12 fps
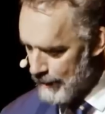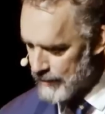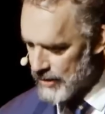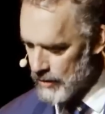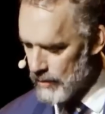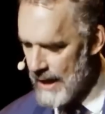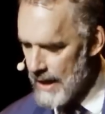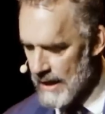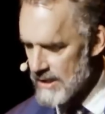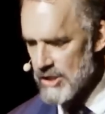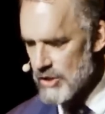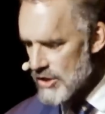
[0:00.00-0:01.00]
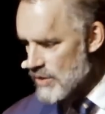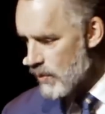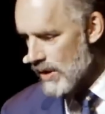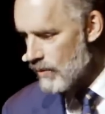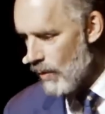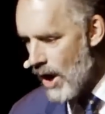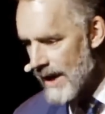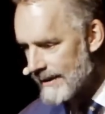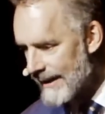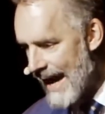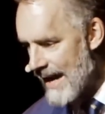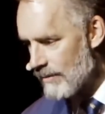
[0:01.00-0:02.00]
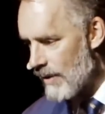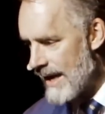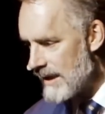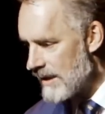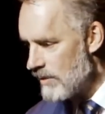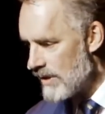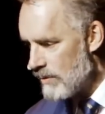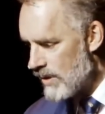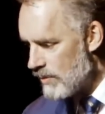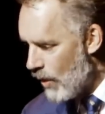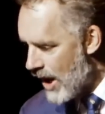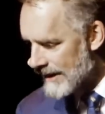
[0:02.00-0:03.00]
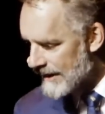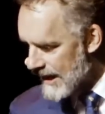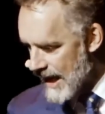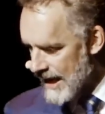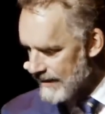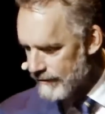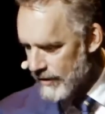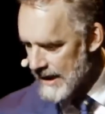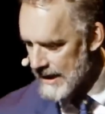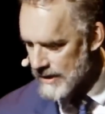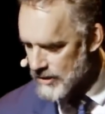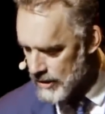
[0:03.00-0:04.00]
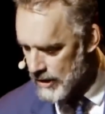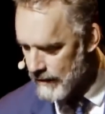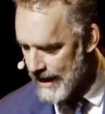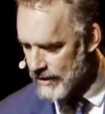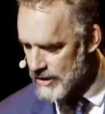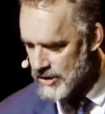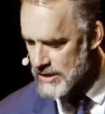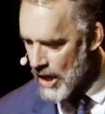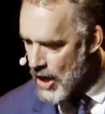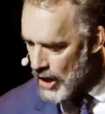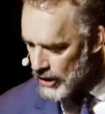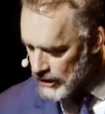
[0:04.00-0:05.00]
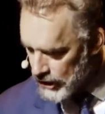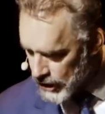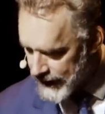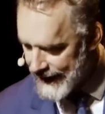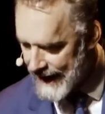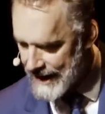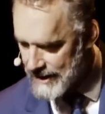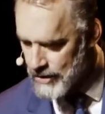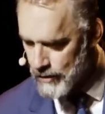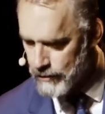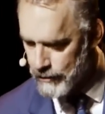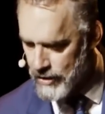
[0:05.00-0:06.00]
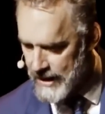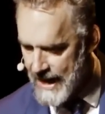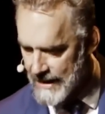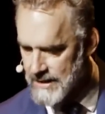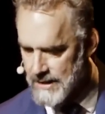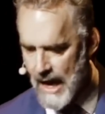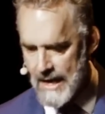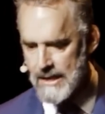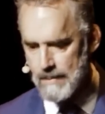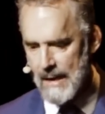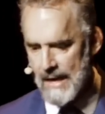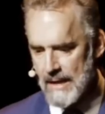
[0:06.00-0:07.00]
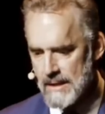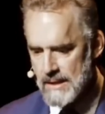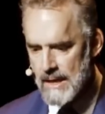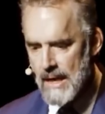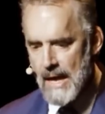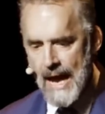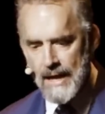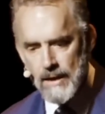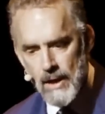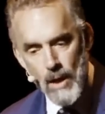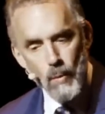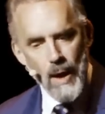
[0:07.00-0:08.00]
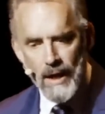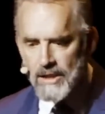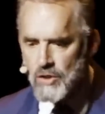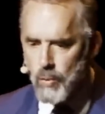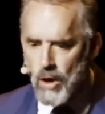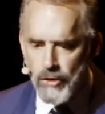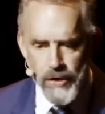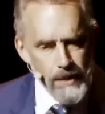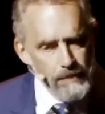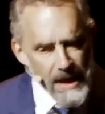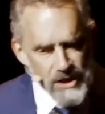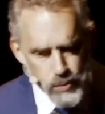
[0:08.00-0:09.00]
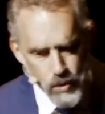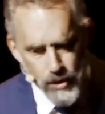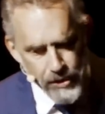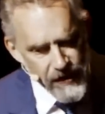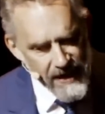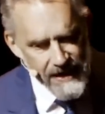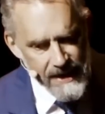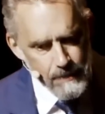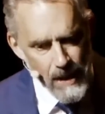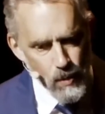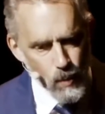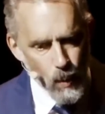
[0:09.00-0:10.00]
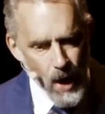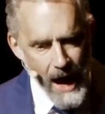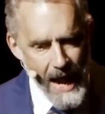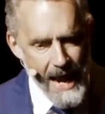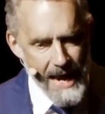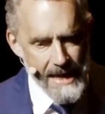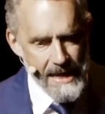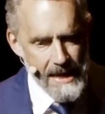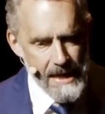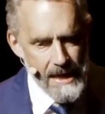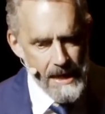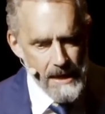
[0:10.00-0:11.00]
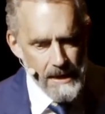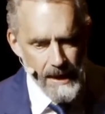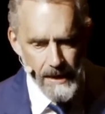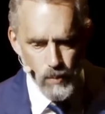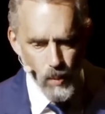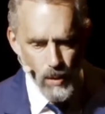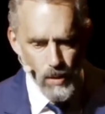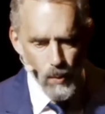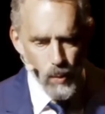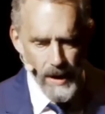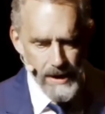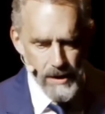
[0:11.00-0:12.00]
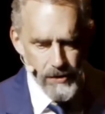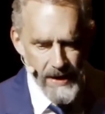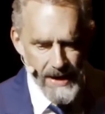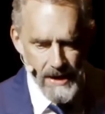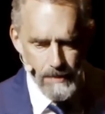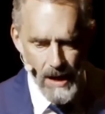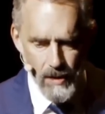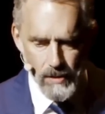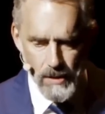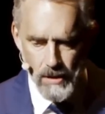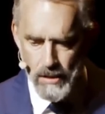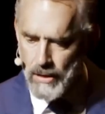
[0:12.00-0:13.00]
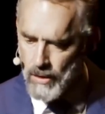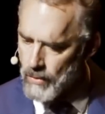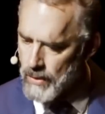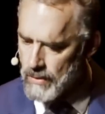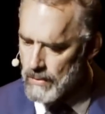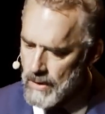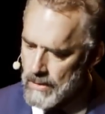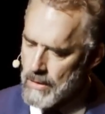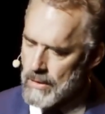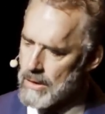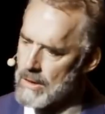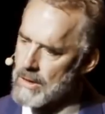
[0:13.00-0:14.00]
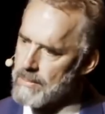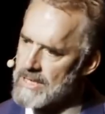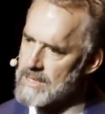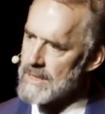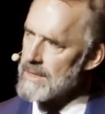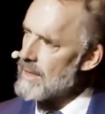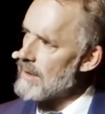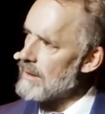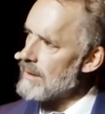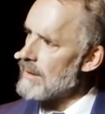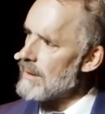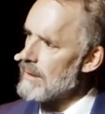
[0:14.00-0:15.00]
up to, because you just wouldn't want that, right? You wouldn't want the guy in front of you turning around and just looking at you for the next 90 minutes. And, well, it's worth thinking about why. Like, well, what are you thinking about? You're going to be sitting there